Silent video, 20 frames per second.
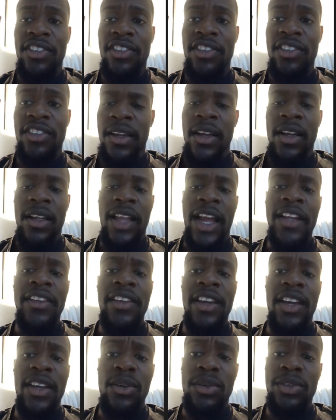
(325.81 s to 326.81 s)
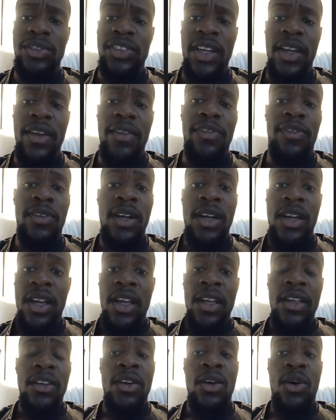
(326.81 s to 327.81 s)
And like Daniel said,
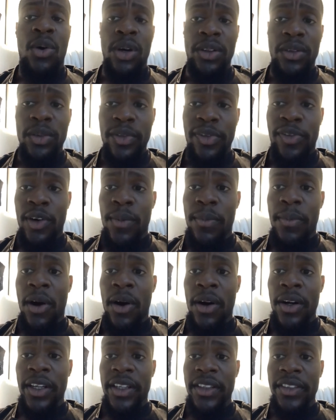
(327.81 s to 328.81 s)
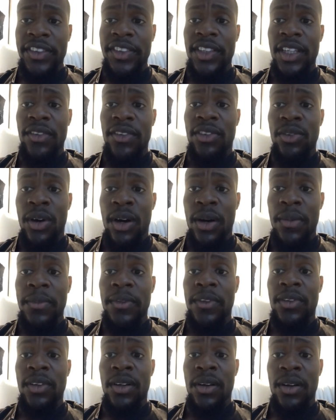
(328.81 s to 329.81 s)
going through football, it can set you
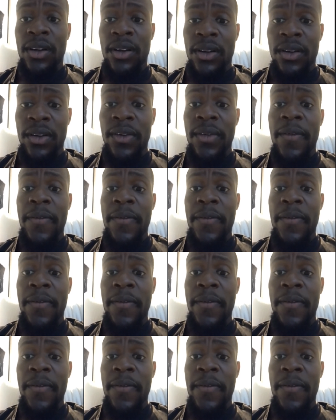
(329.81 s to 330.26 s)
up to,